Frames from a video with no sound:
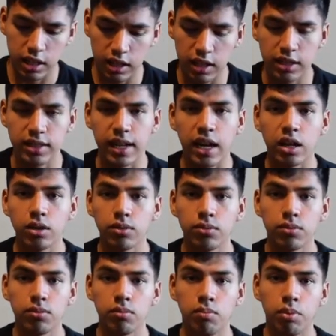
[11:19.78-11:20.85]
it's out
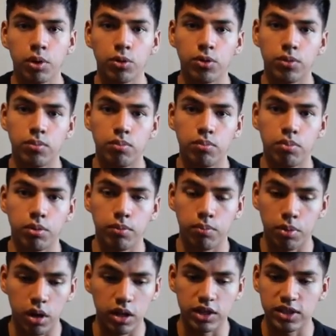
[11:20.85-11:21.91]
of both
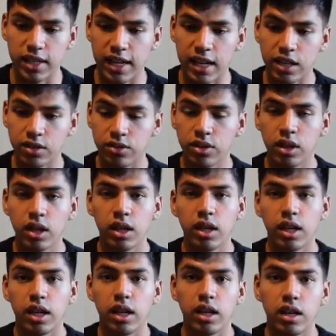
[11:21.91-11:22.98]
parties' hands,
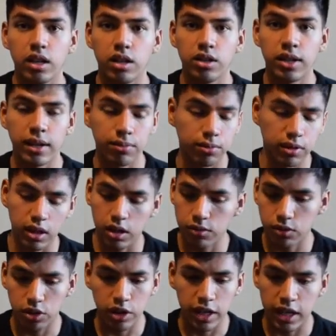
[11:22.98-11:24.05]
and definitely out of
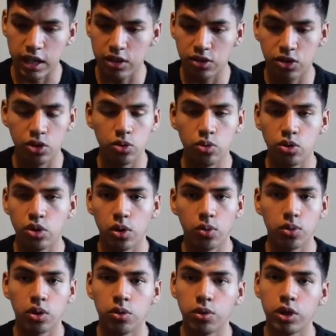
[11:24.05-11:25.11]
your hands. You
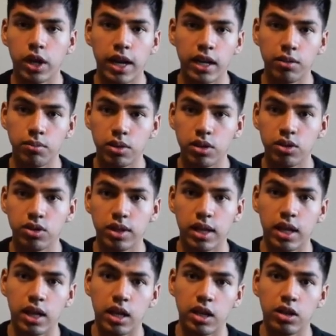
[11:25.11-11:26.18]
don't know where your item is,
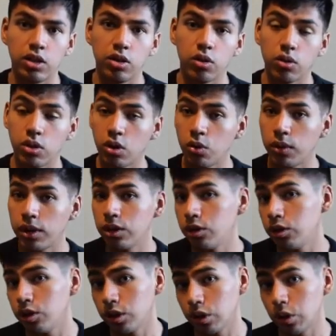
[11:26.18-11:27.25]
and you don't know whether
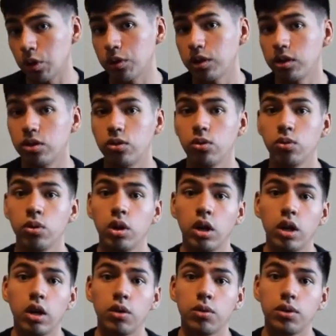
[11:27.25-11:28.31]
you're going
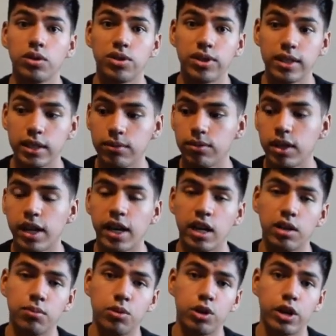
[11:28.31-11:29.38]
to receive the
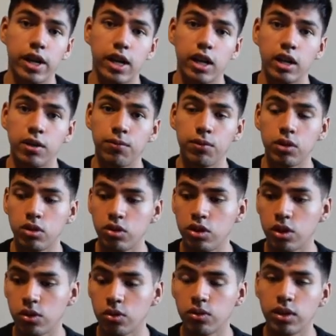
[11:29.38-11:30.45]
item or not. And if you
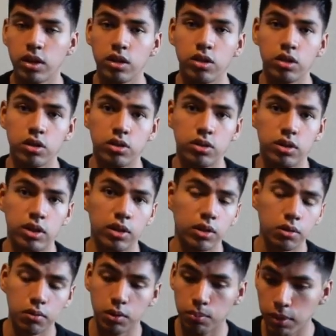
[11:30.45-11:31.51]
don't, then you're
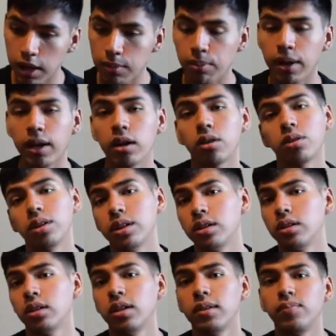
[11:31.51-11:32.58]
dealing with PayPal,
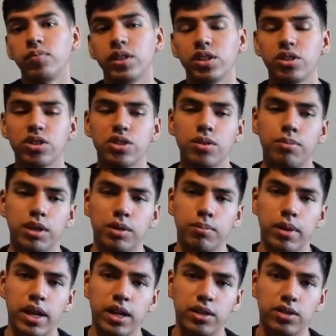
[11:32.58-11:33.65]
and it's just a big
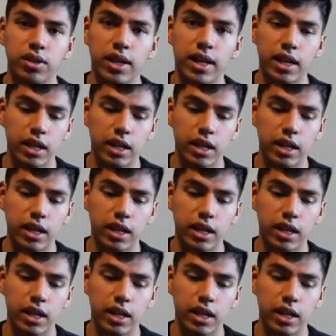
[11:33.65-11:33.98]
mess. I